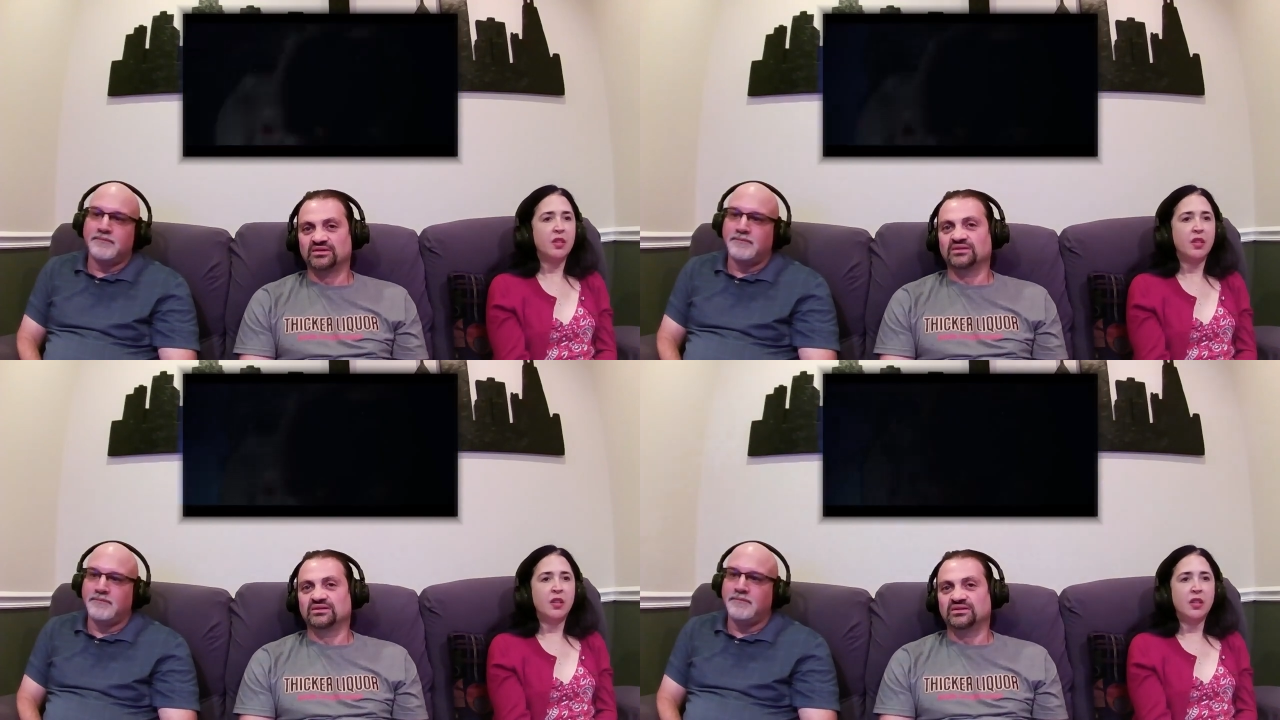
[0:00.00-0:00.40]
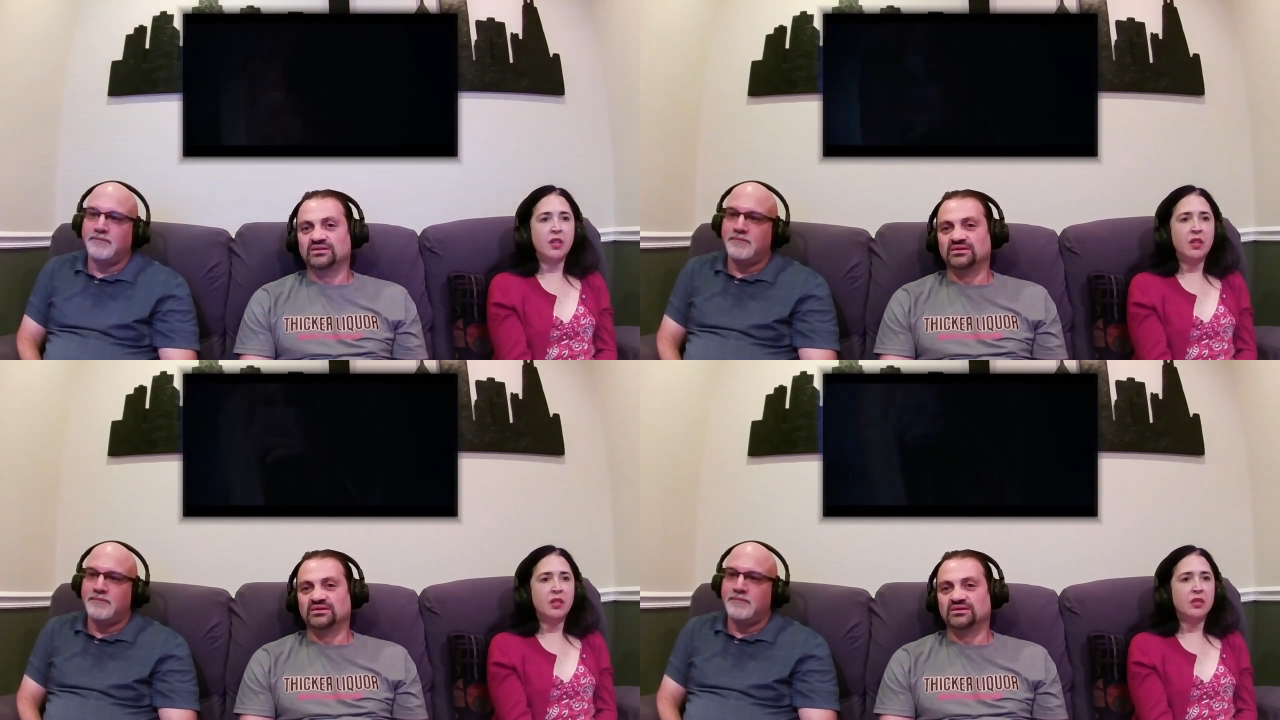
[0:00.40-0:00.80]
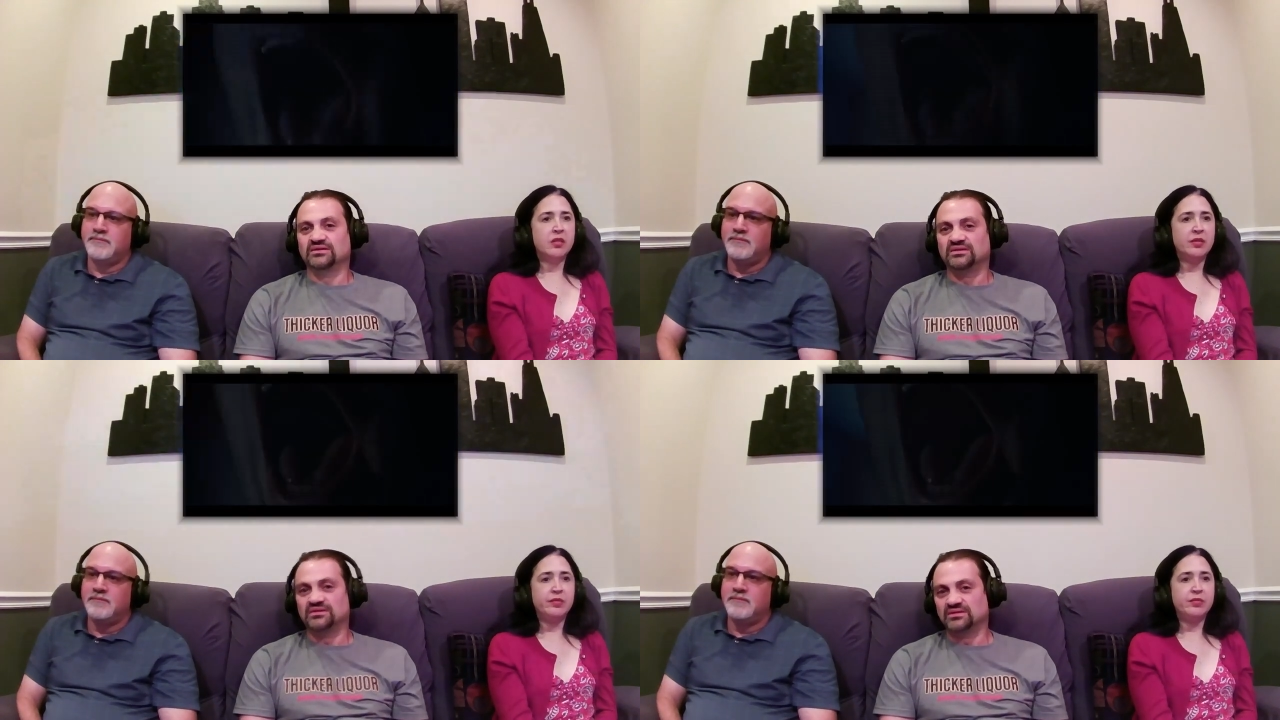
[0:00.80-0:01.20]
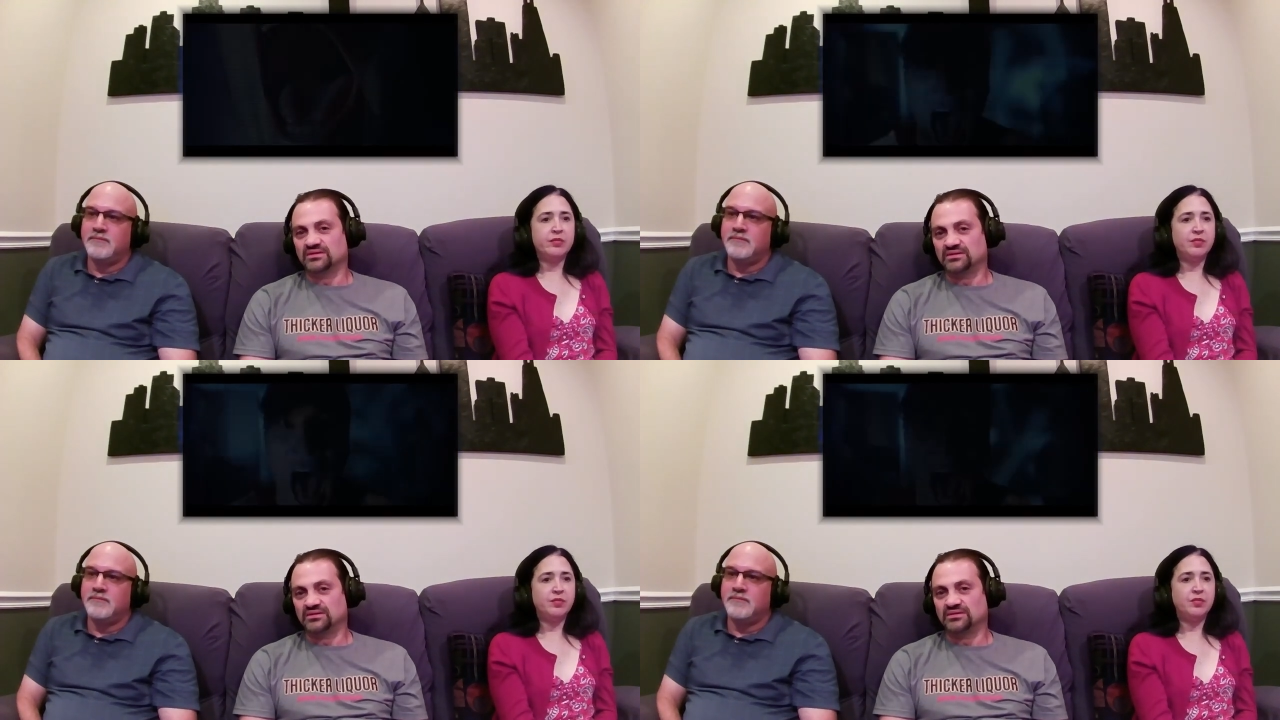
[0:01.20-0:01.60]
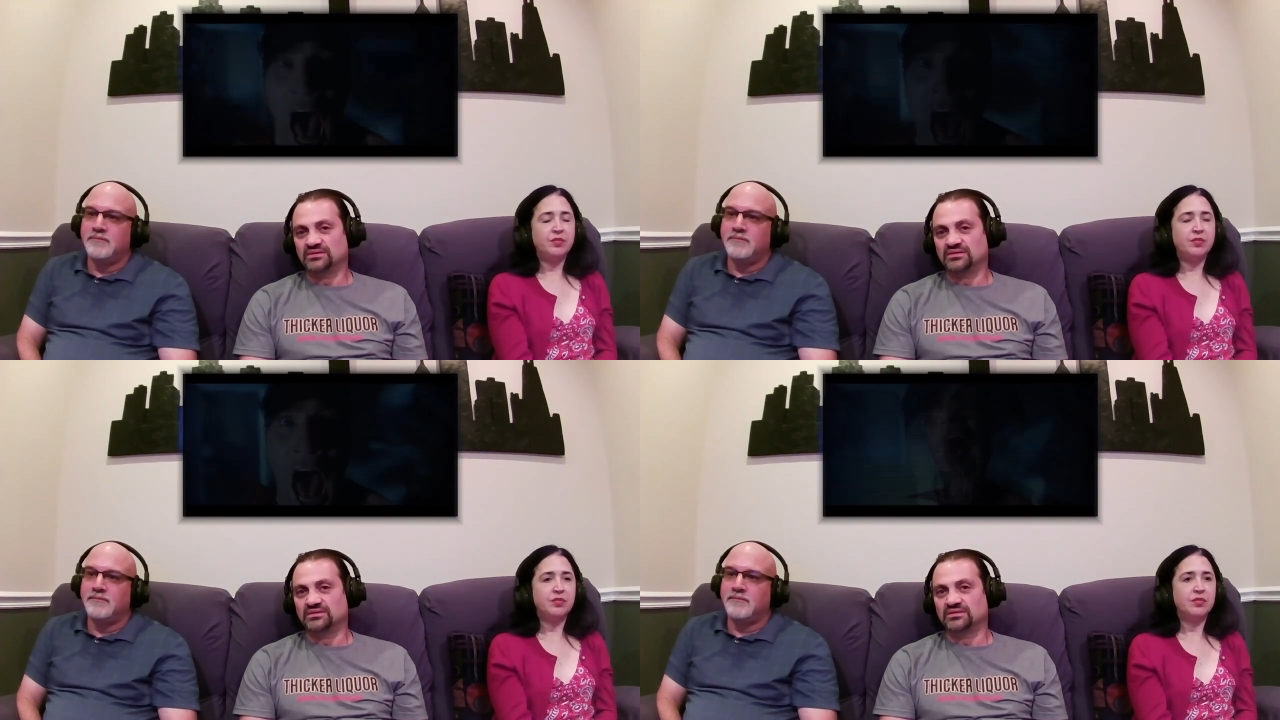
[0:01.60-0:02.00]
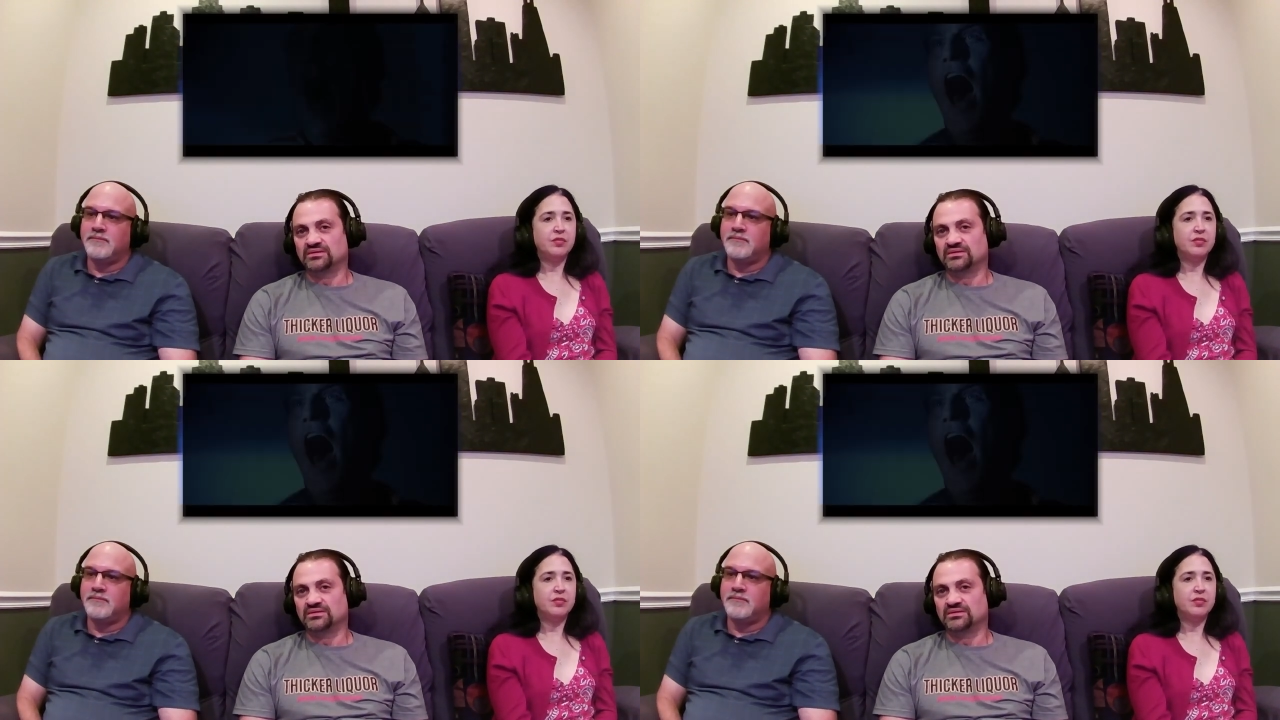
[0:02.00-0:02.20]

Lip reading: Nothing is said.